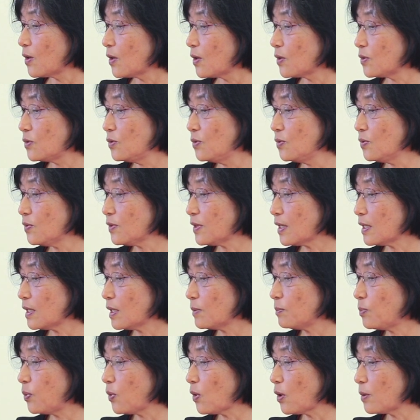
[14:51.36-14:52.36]
Youth
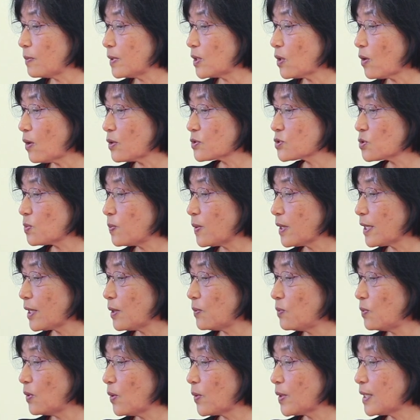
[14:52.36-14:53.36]
unemployment also plays a
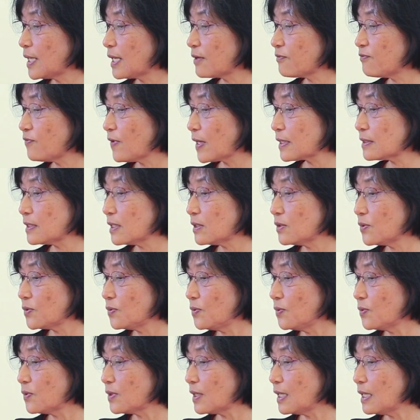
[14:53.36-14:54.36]
role in affecting the
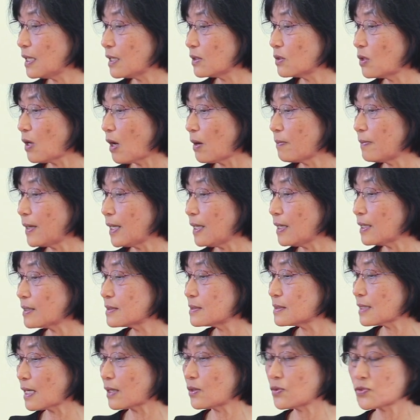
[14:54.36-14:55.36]
youth economic and
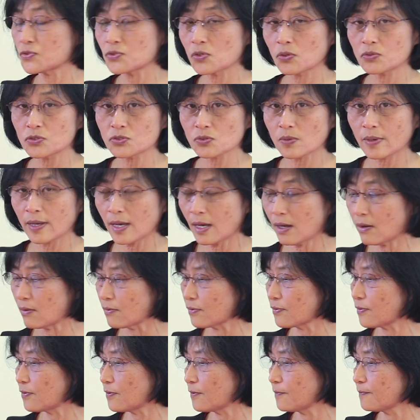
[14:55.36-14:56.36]
psychosocial health.
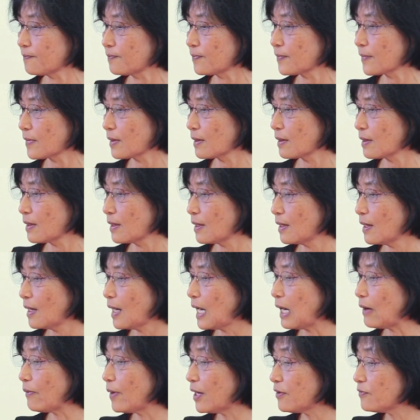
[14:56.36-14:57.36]

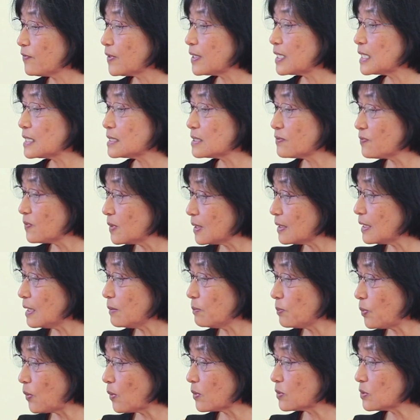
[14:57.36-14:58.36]
However, it's really
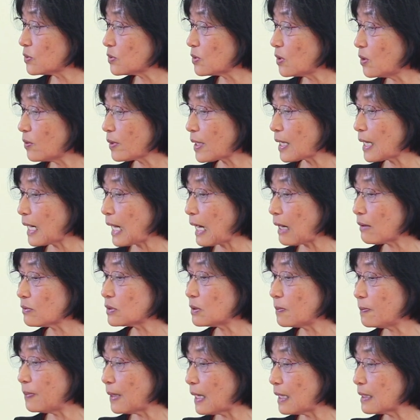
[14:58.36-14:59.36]
important to look at how
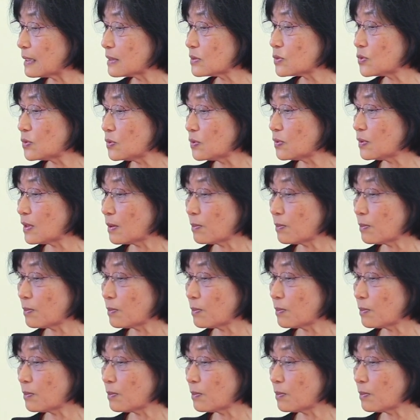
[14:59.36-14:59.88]
to balance youth